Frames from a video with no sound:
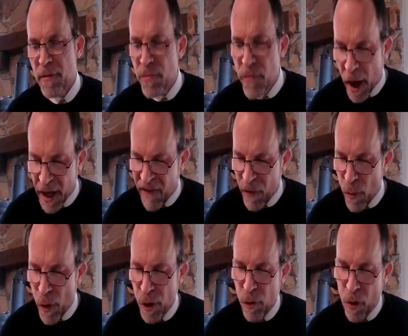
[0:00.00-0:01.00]
Not
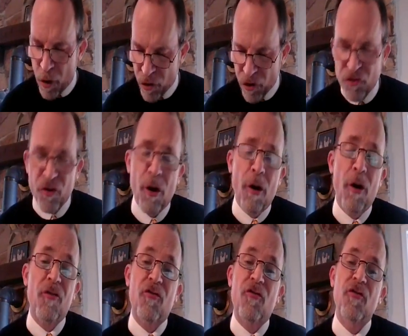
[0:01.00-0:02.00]
everyone who goes to
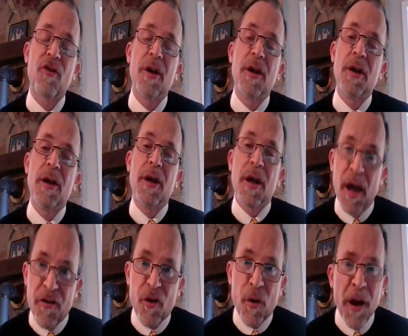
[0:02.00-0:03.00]
church
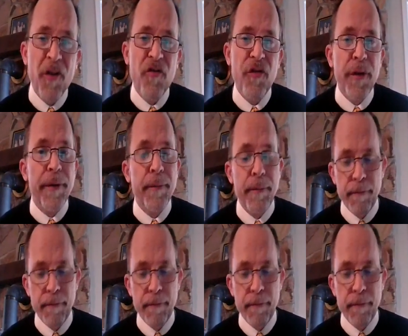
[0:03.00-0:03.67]
is a Christian.